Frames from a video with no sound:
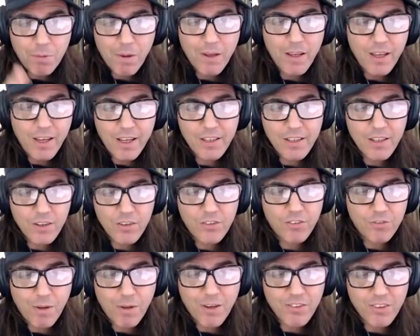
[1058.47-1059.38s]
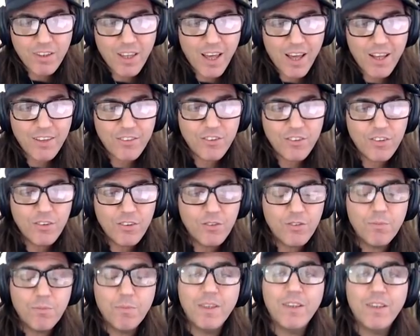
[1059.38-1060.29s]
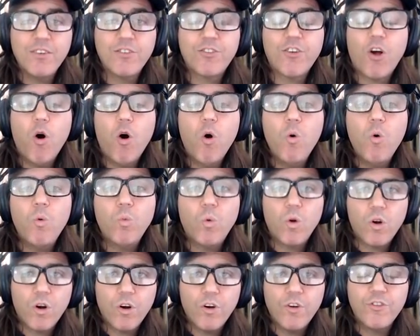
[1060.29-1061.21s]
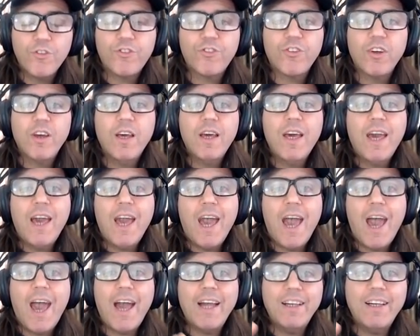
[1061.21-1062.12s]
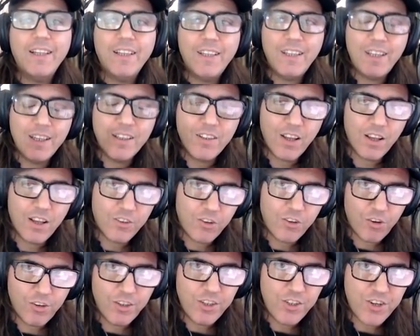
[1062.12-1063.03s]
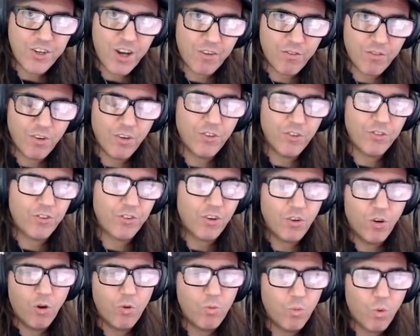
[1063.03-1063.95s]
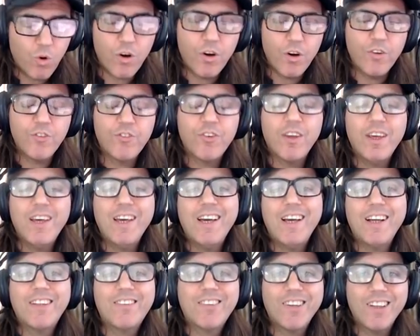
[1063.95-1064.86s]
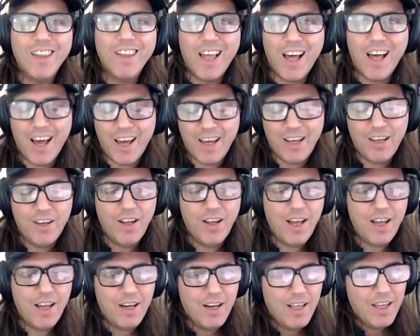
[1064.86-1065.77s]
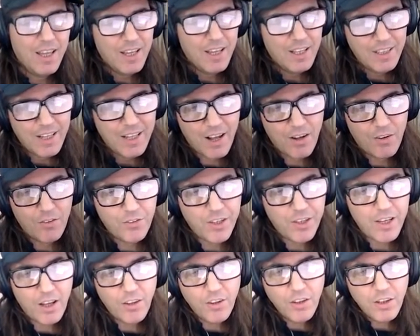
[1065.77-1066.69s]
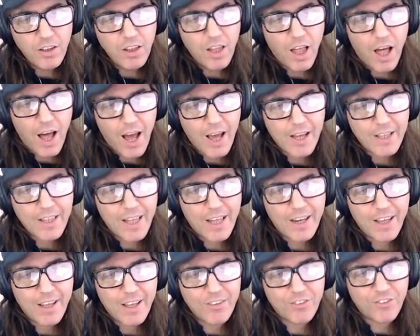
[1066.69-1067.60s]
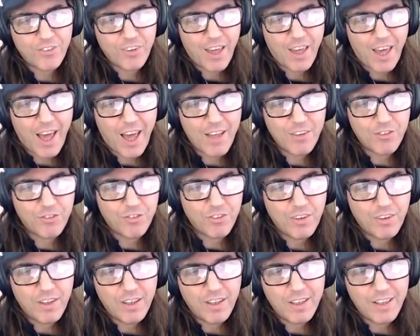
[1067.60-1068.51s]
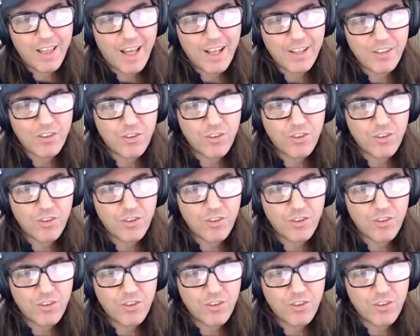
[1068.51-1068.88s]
in the special counselman's own words, and in the attorney general's own words, it's a lie. Uh, now, the other lie that has has that